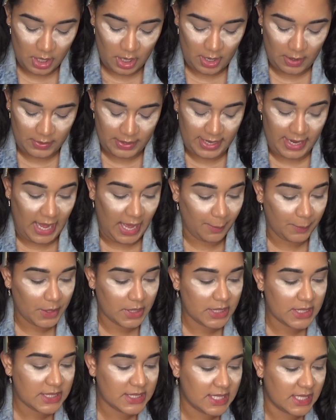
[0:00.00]
okay, I'm
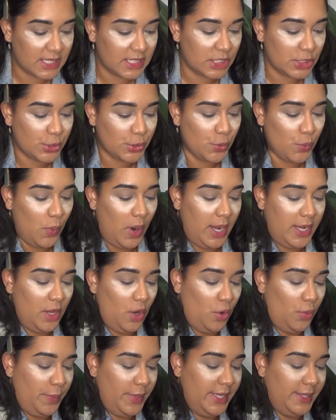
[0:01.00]
going to dig into
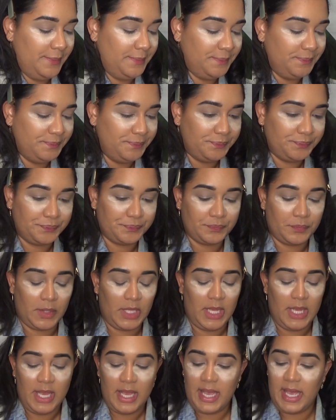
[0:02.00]
Ioni.
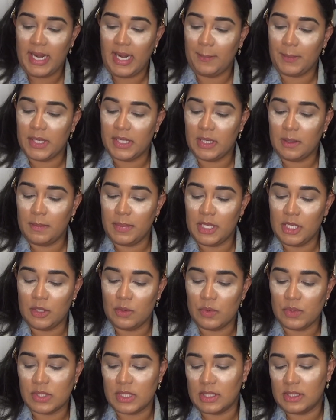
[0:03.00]
And I'm going to be
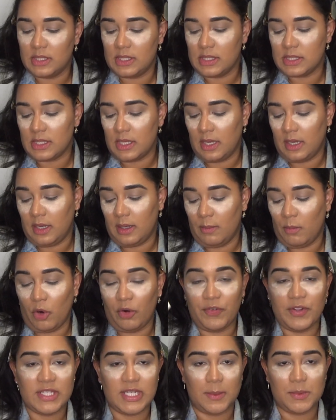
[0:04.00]
using this
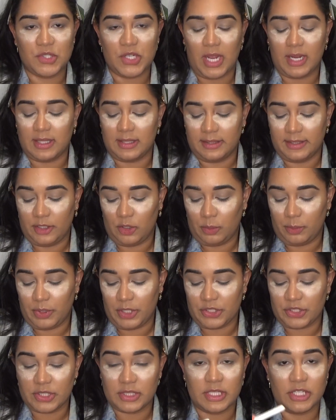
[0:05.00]
Morphe x Jacqueline Hill
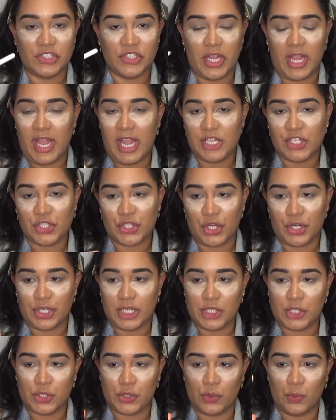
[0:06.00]
brush, the
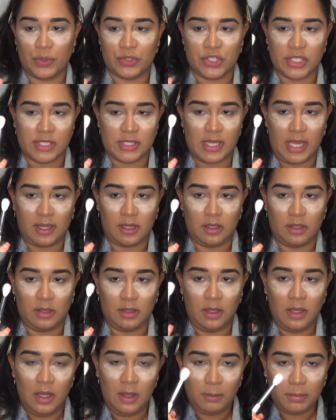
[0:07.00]
JH32, which is like
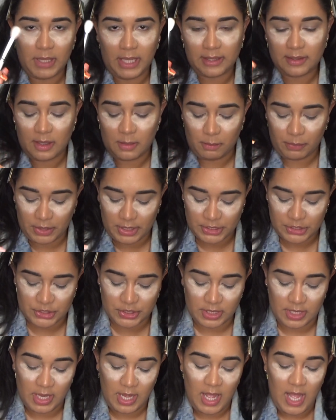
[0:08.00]
a blending
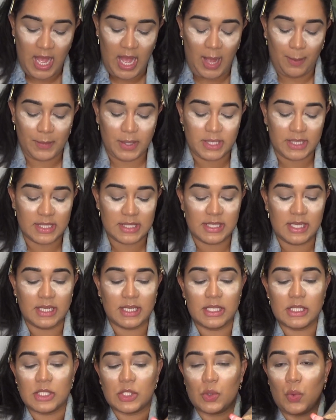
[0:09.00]
brush. I'm going to dig
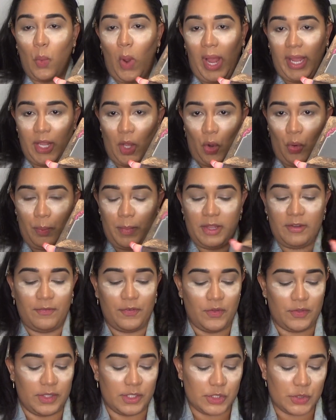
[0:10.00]
into Ioni
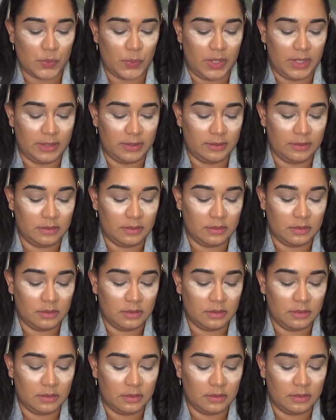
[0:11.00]
for this one.